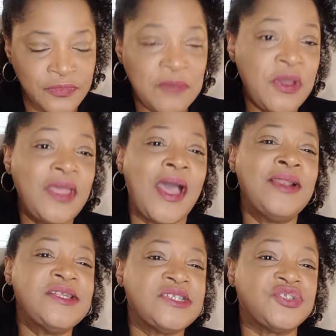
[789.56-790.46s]
But at
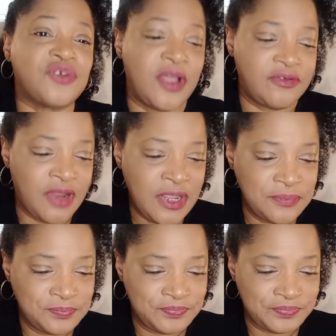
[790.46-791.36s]
least he tried,
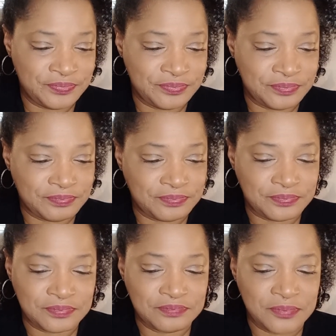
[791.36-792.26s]
right?
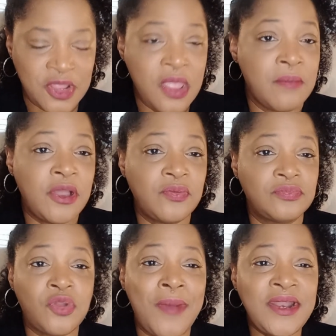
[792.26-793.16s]
But
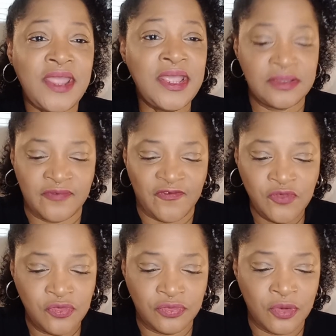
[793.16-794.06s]
nobody ate the
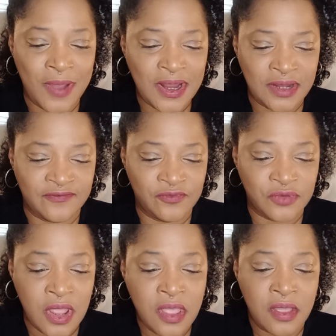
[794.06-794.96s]
food. Nobody ate the
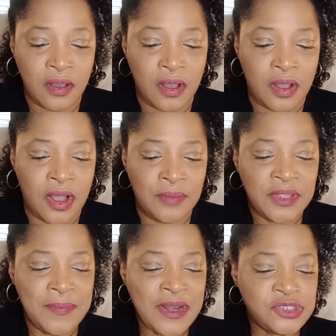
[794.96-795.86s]
food.
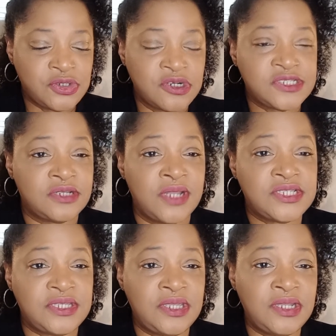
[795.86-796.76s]
Jimena told her son not
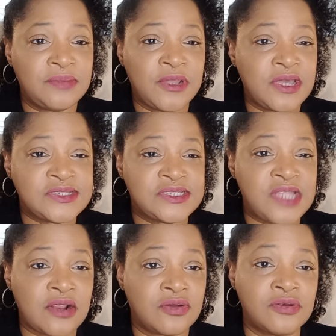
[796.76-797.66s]
to eat it because it's
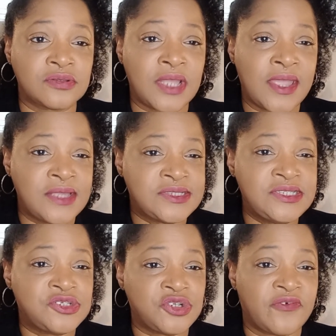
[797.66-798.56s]
not cooked. I guess
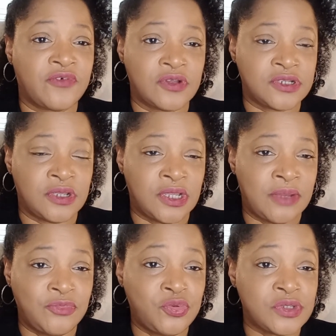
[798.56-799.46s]
he should have cooked the
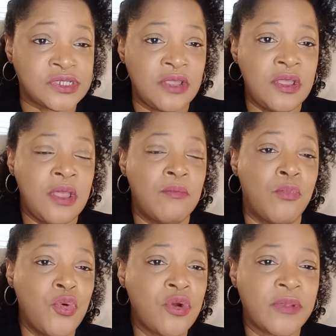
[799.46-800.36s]
noodles
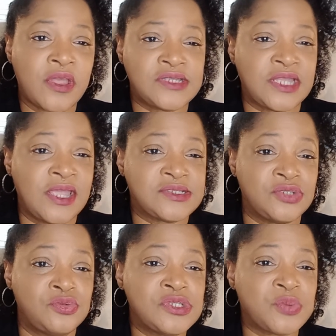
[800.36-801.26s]
more because I guess the
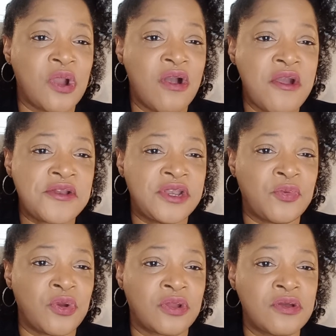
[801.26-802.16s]
noodles were hard and they
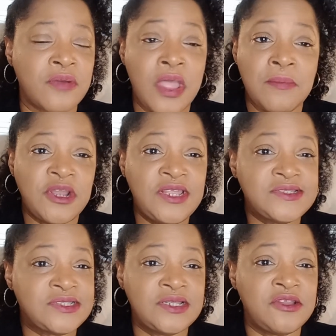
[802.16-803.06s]
weren't cooked. But
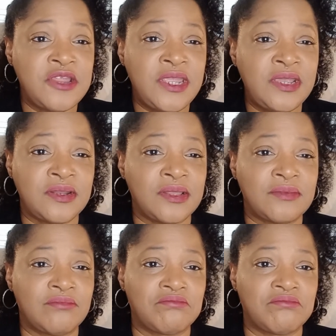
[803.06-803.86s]
he's sitting there eating it.